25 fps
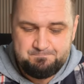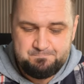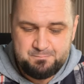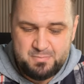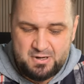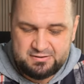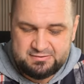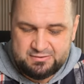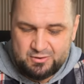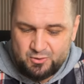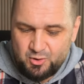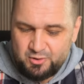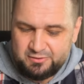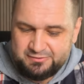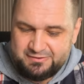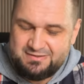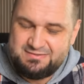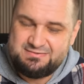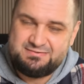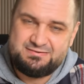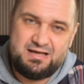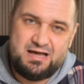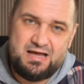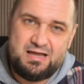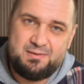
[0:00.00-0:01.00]
but all
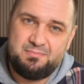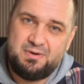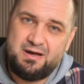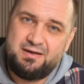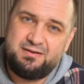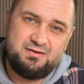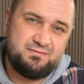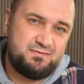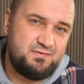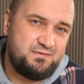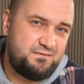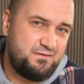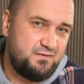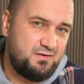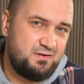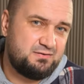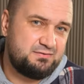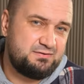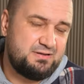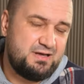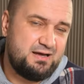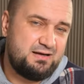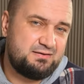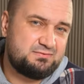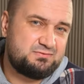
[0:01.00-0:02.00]
this time, I never
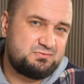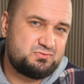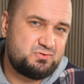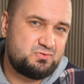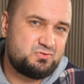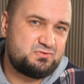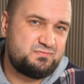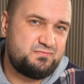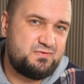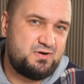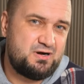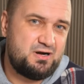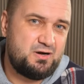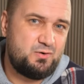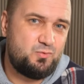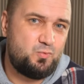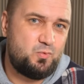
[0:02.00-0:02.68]
felt that Susvara